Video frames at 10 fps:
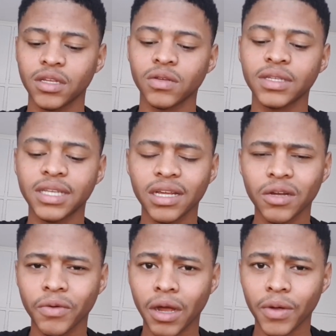So that's simply
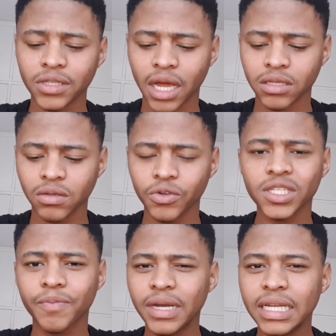where I went to high school. It was
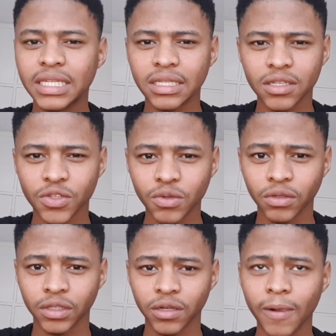a pretty decent
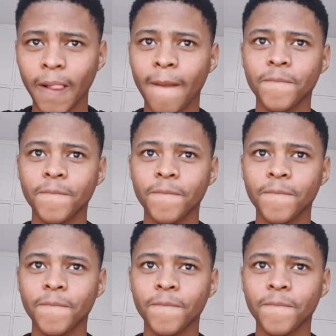school, you know?